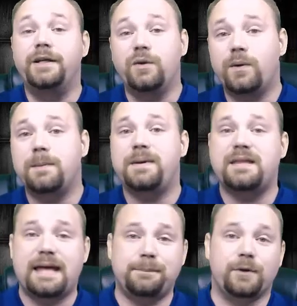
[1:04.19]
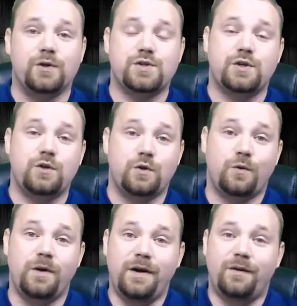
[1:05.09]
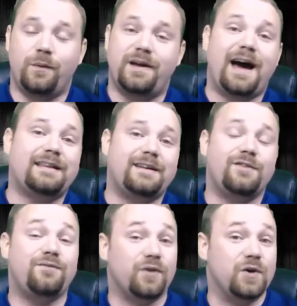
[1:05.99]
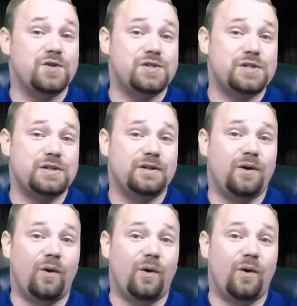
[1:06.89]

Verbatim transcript: You want to be that person who got there first,